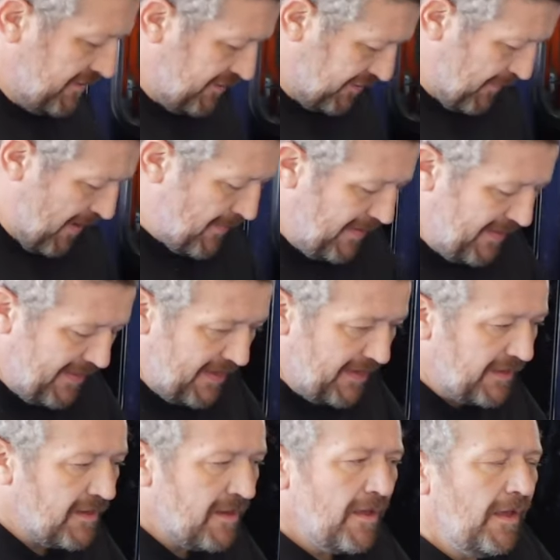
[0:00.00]
it just made me
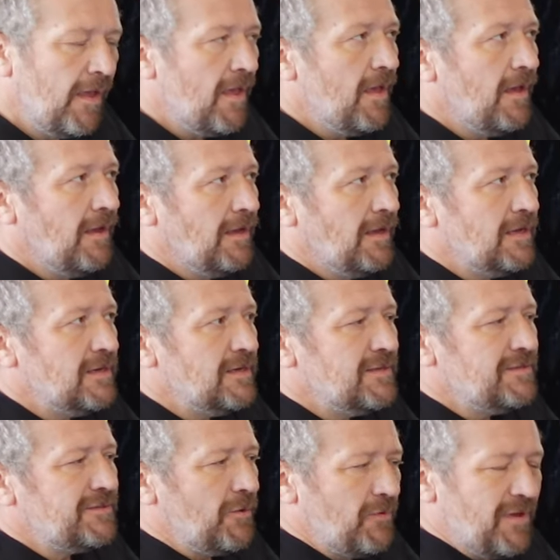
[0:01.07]
think,
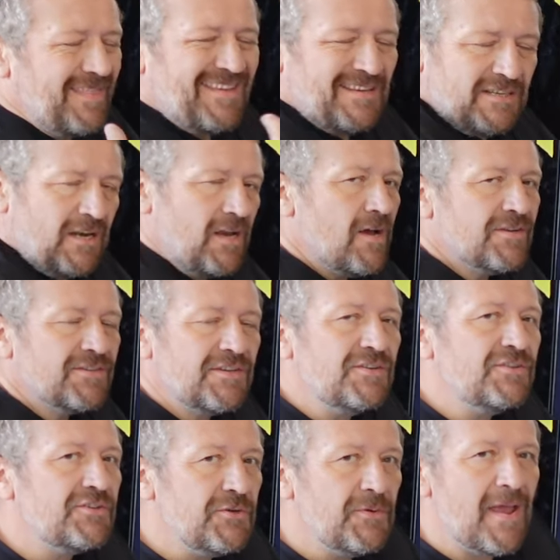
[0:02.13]
so this glass
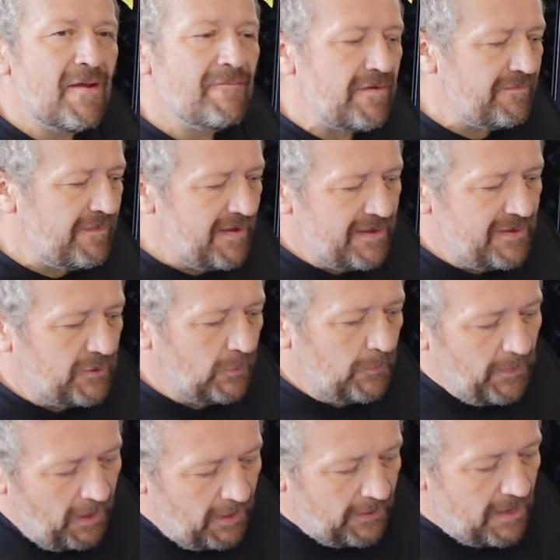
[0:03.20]
doesn't suit every vehicle,
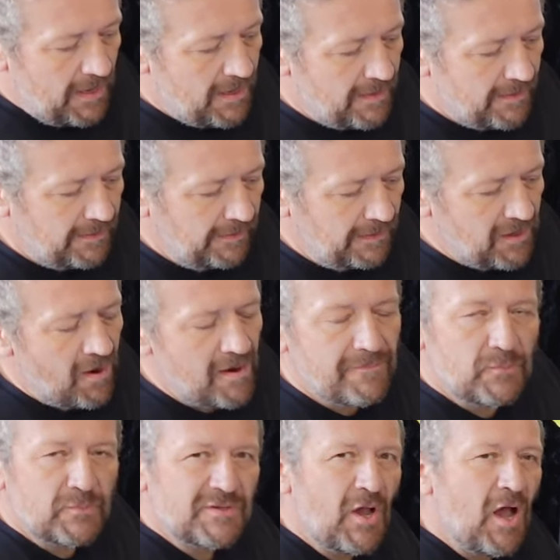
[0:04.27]
but I kind
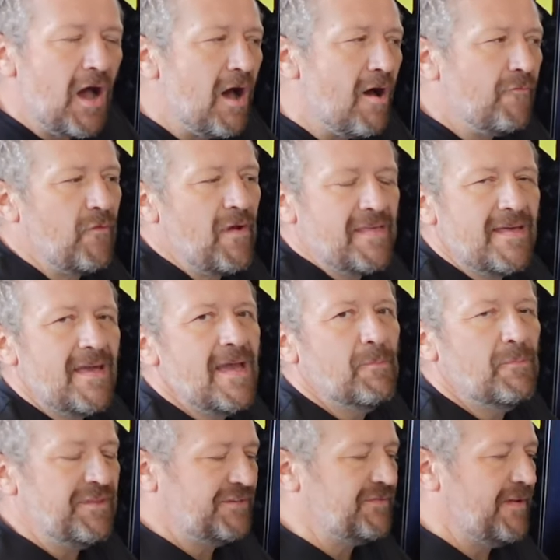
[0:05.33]
of was halfway there
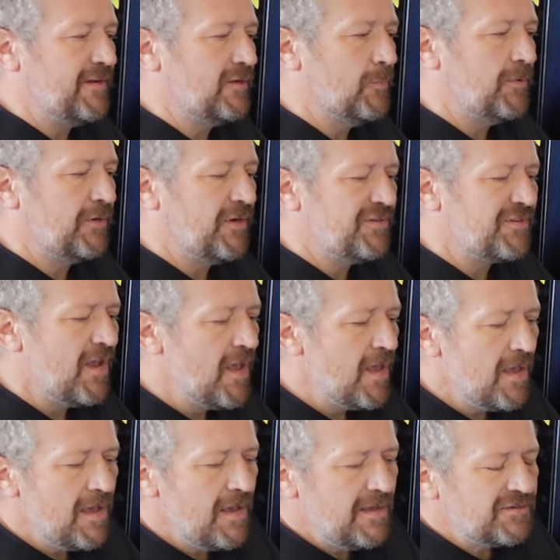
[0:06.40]
with this vehicle because
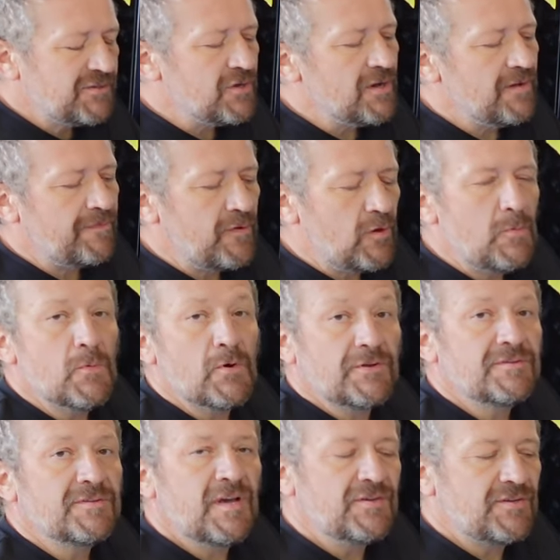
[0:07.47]
it's got a few
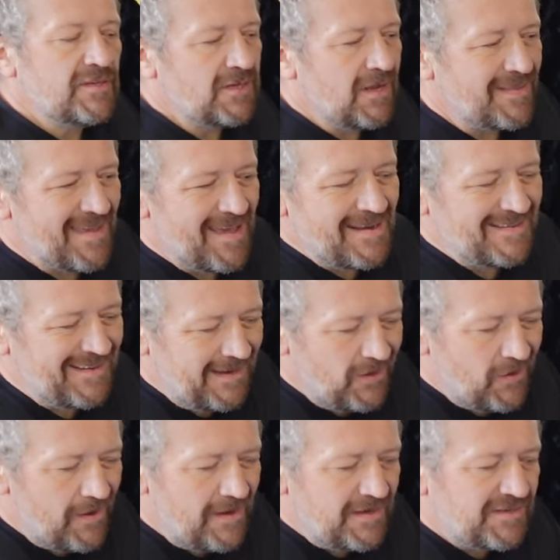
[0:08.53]
modern touches like the LED
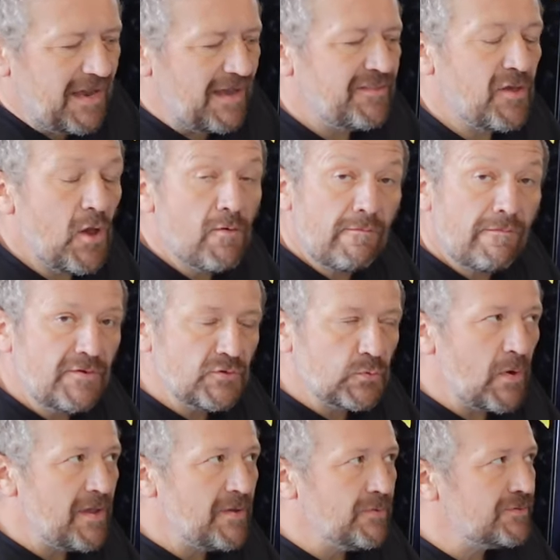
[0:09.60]
lights, it had the
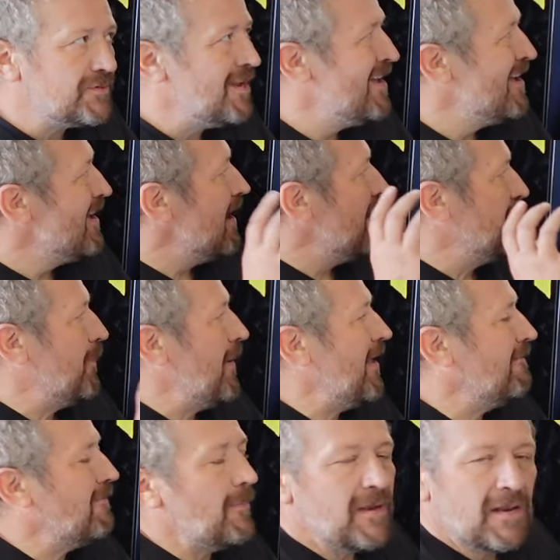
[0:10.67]
overfinch wheels and the
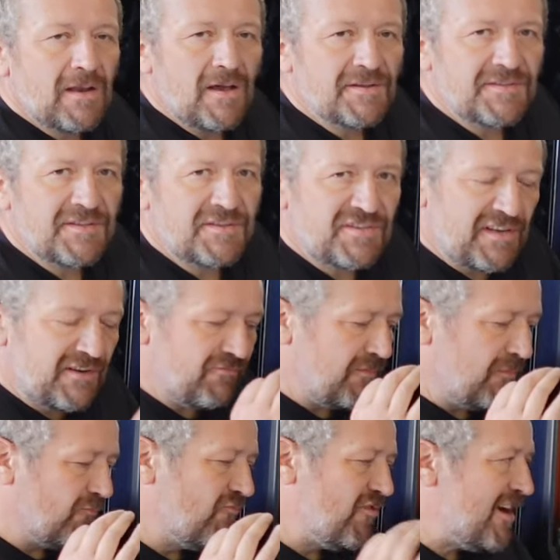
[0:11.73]
panoramic glass. This thing
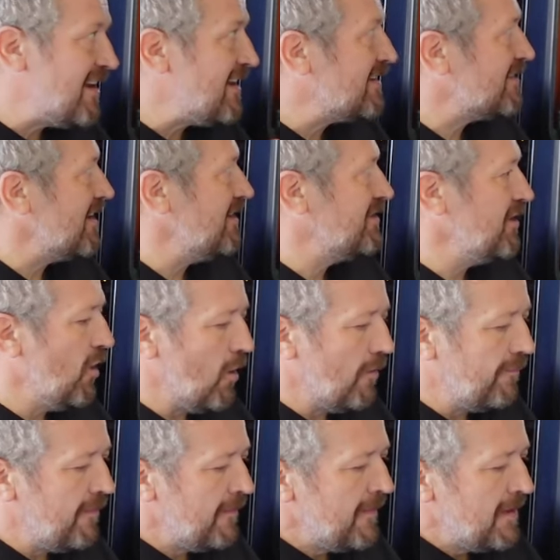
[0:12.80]
really sets it
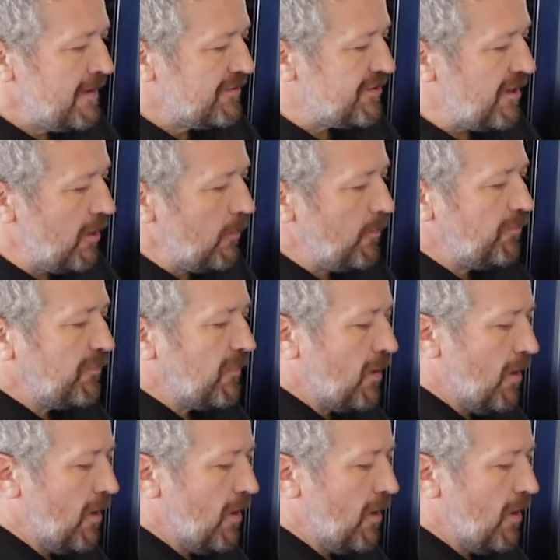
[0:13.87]
off. So